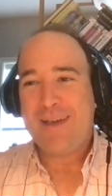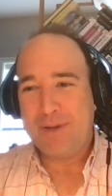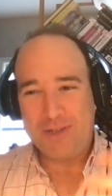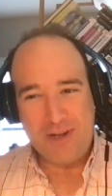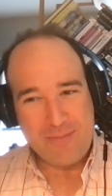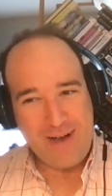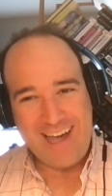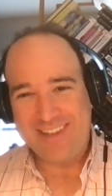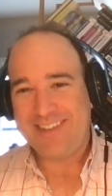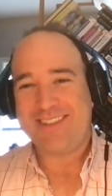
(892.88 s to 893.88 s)
build our
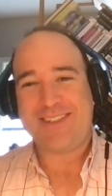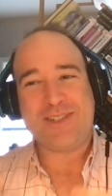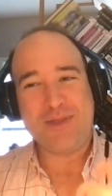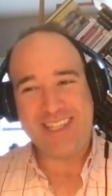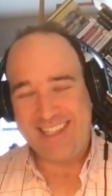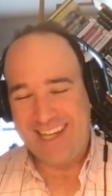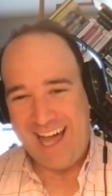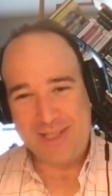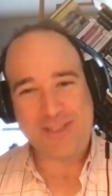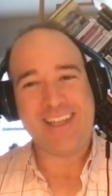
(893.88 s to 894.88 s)
models, do these
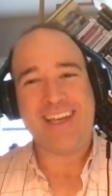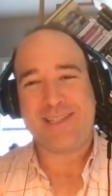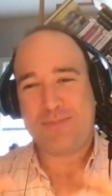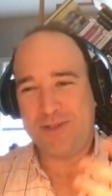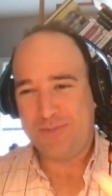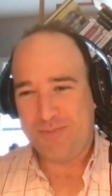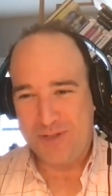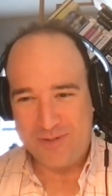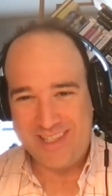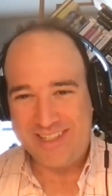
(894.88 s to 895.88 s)
analysis,
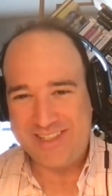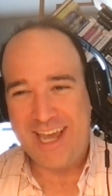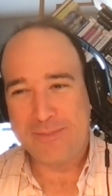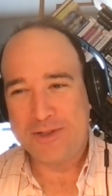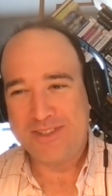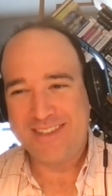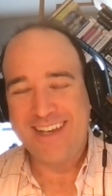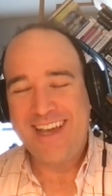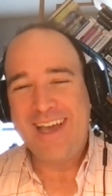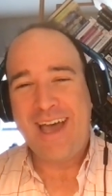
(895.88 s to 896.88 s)
produce these tables.
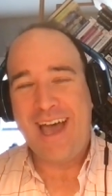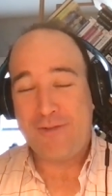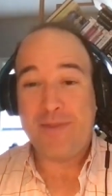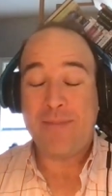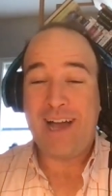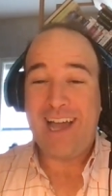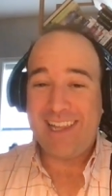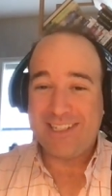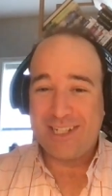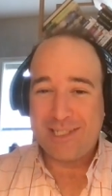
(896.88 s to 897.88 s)
And from the
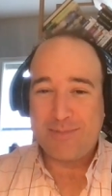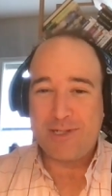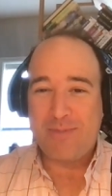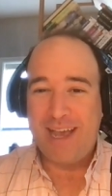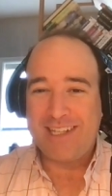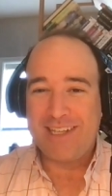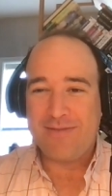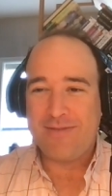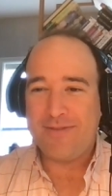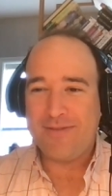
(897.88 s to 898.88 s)
biologist's
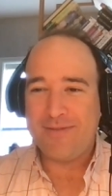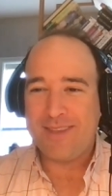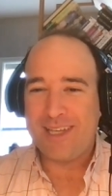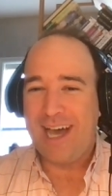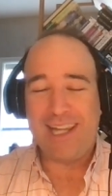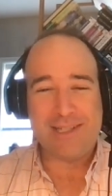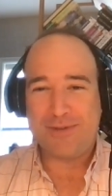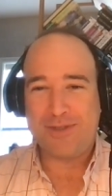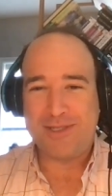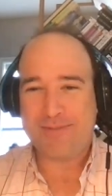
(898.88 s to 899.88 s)
perspective, the
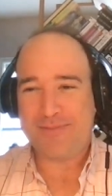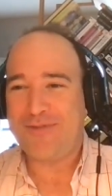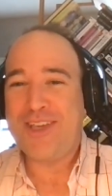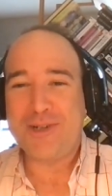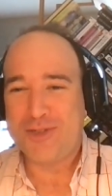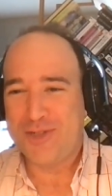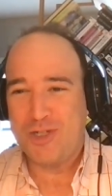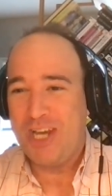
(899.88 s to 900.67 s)
columns, the fields are